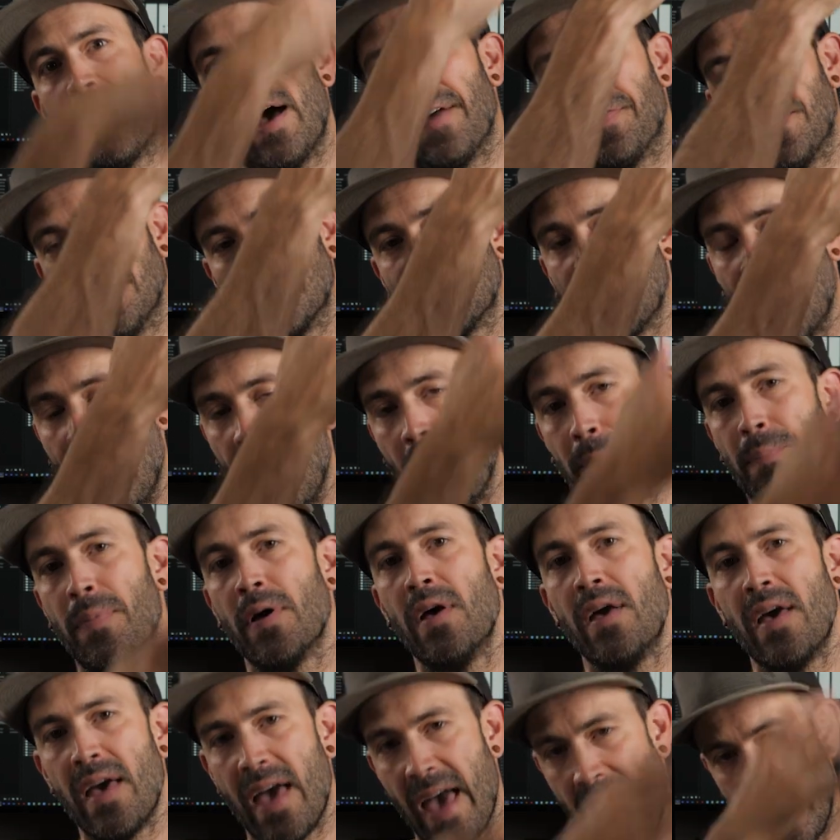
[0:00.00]
at the top
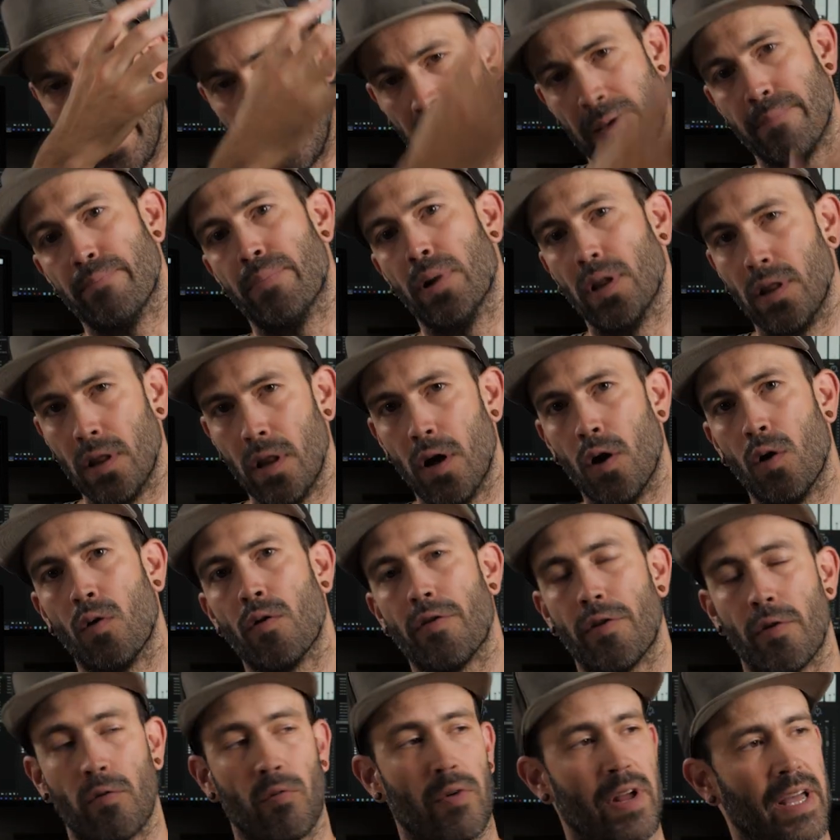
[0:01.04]
hanging
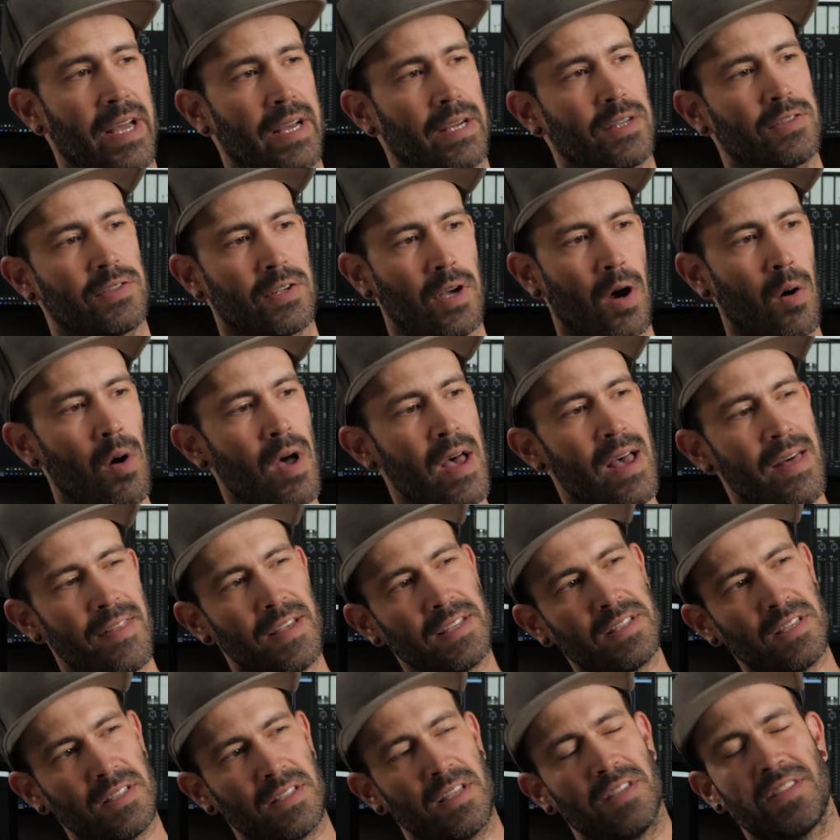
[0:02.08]
below the rig. So
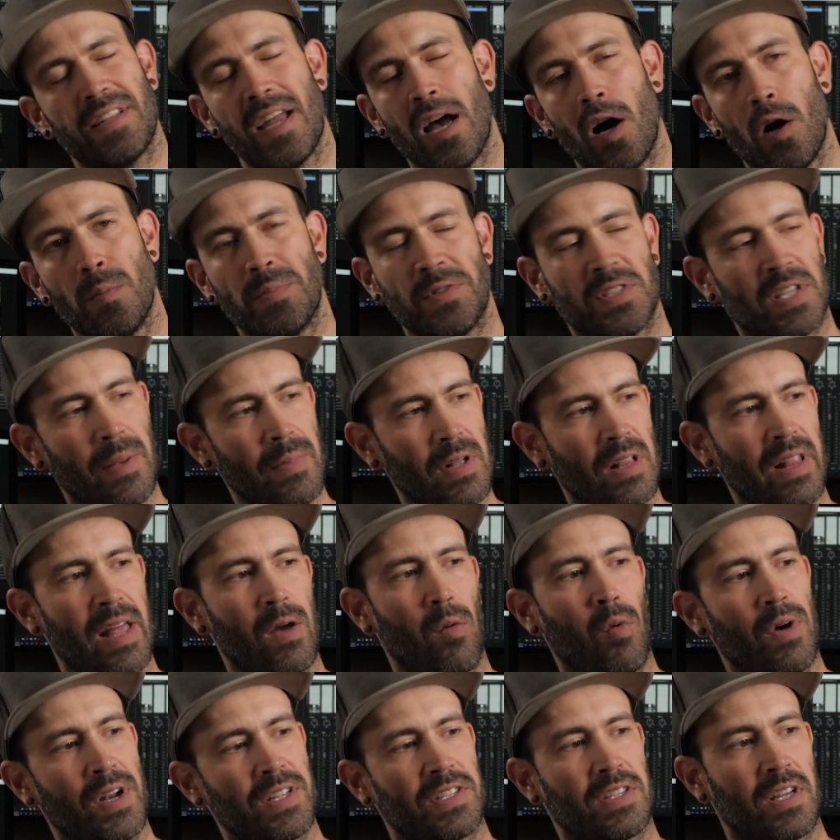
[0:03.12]
this is just to help
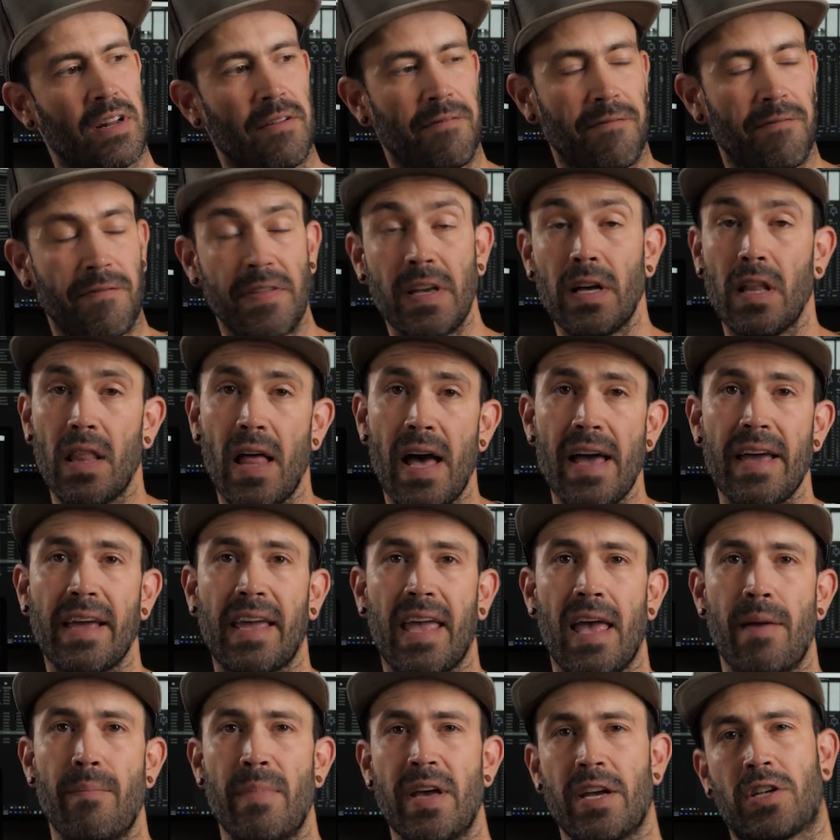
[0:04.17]
simulate what it's going to feel
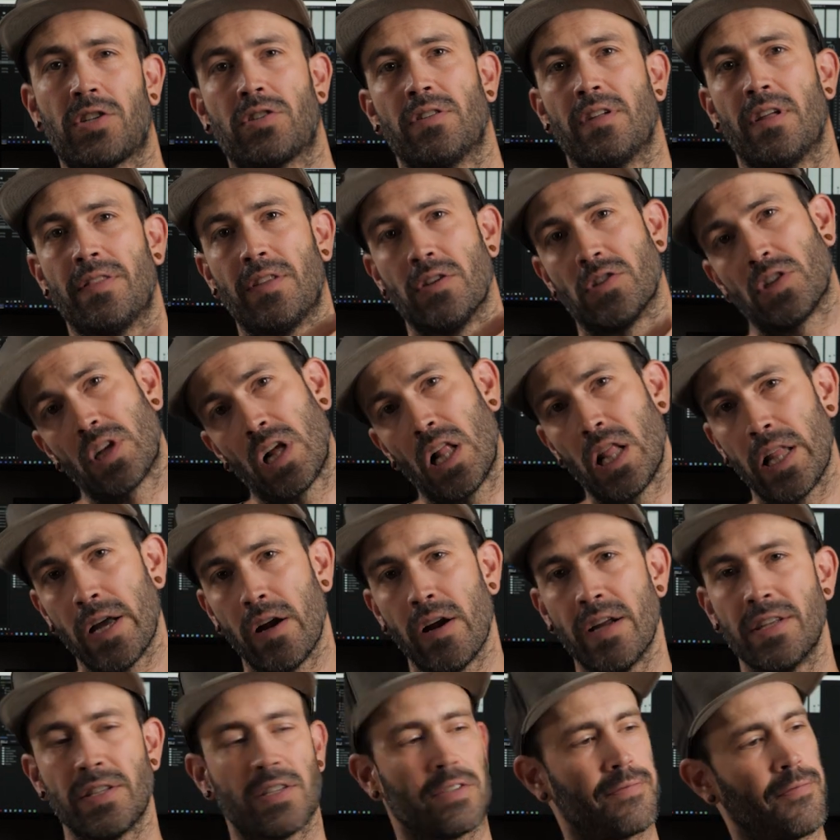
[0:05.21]
like and make sure that there's
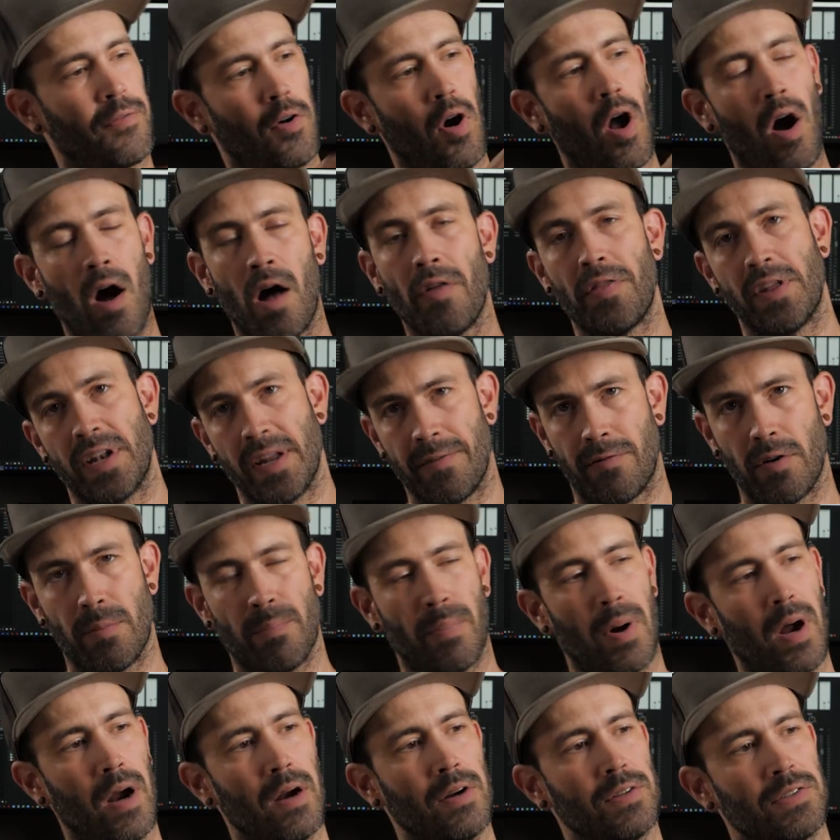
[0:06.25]
clearance for all the different
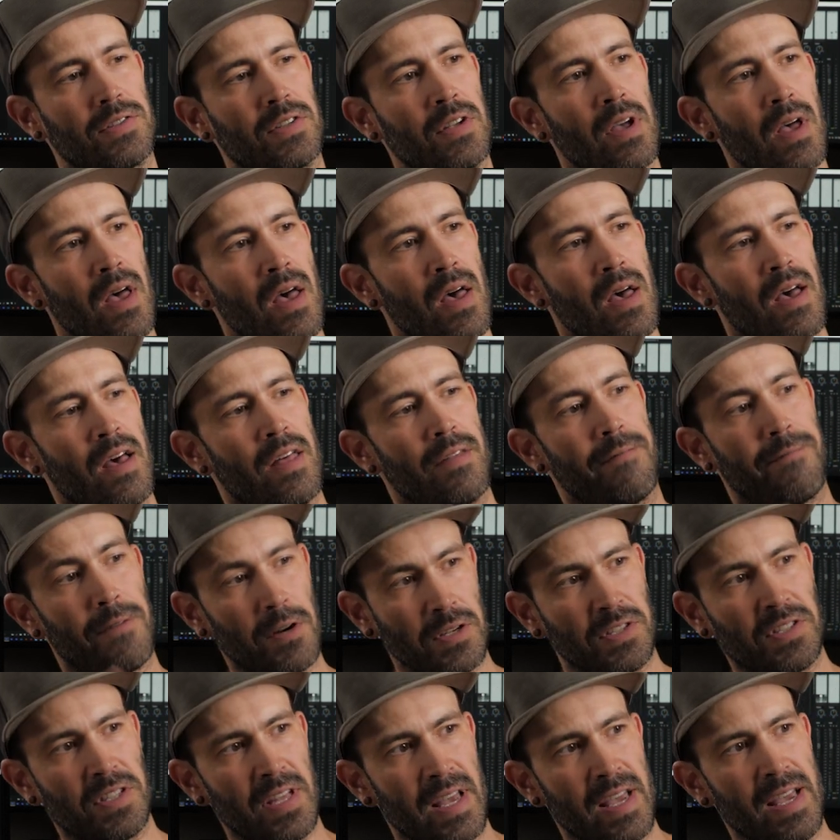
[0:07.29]
parts.
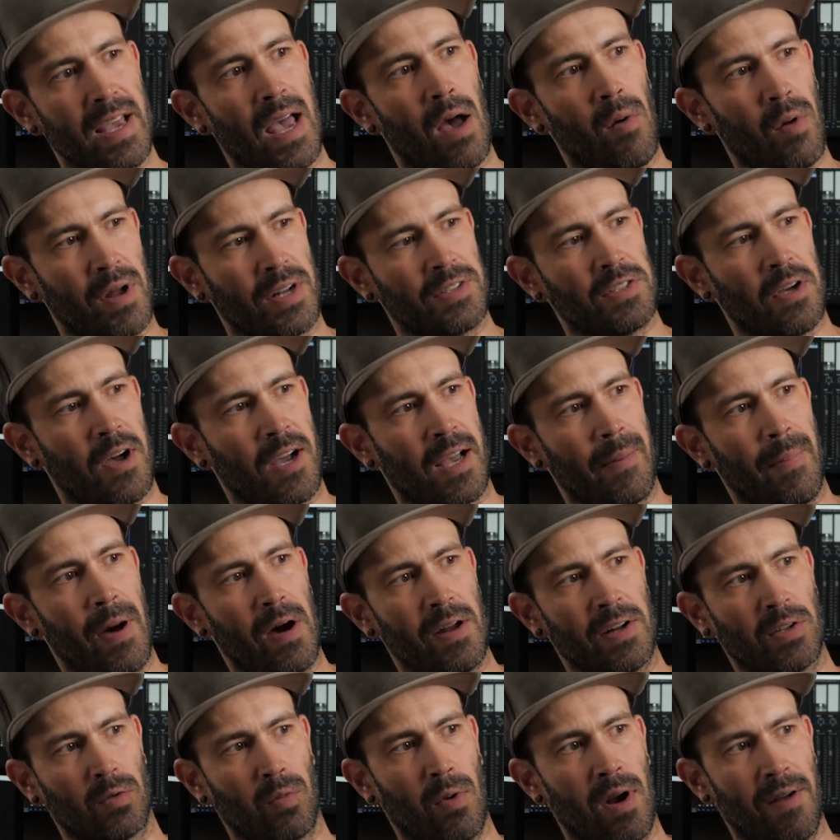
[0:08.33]
First thing I want to talk
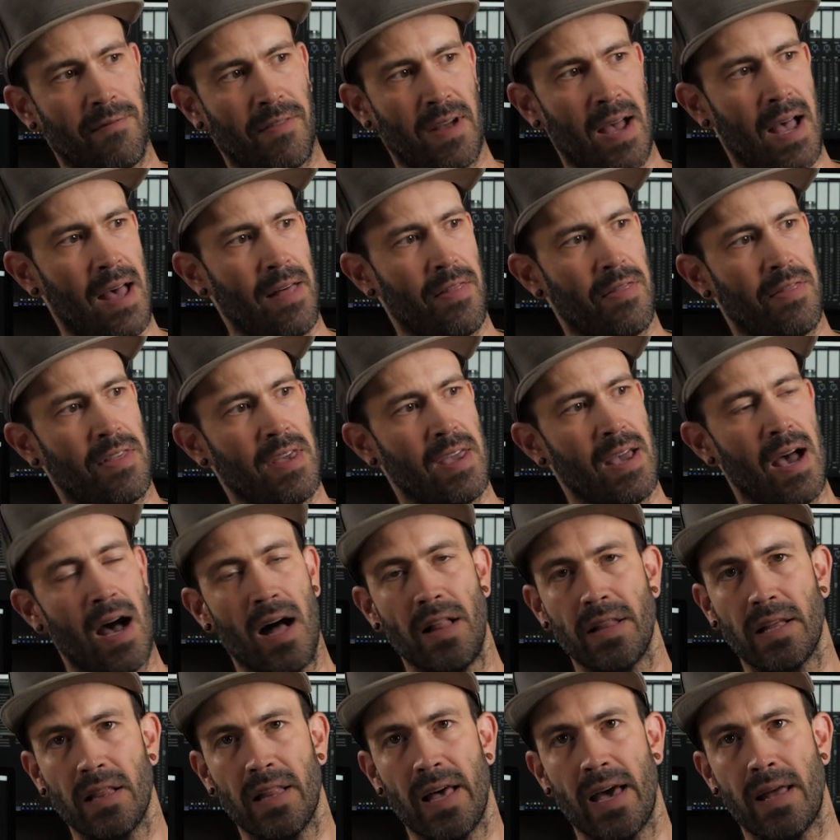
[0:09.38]
about is where I've got the
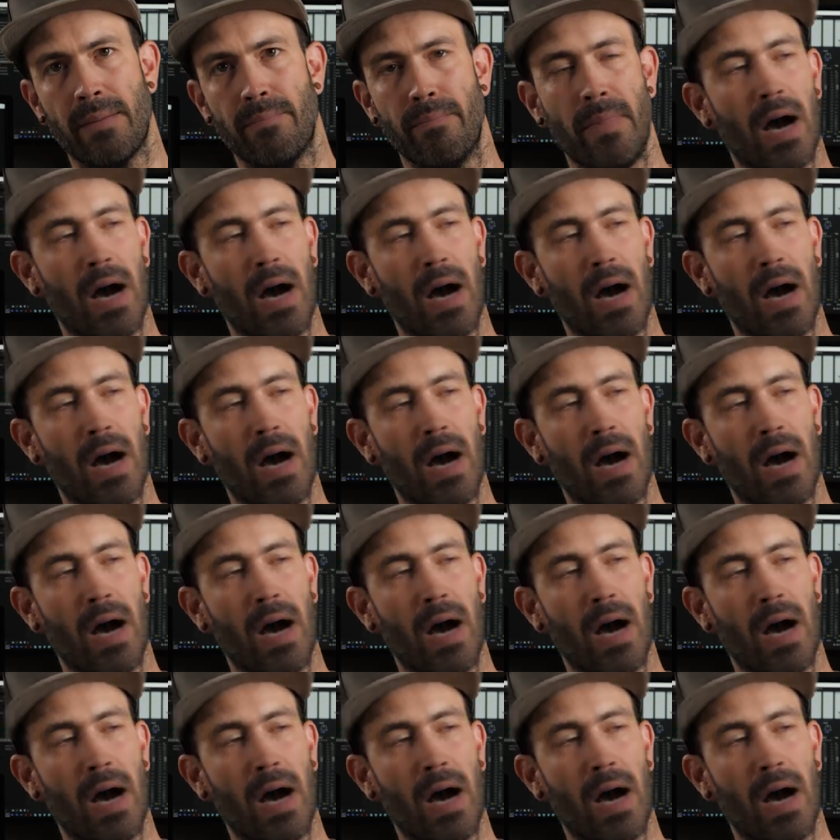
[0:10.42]
Hollyland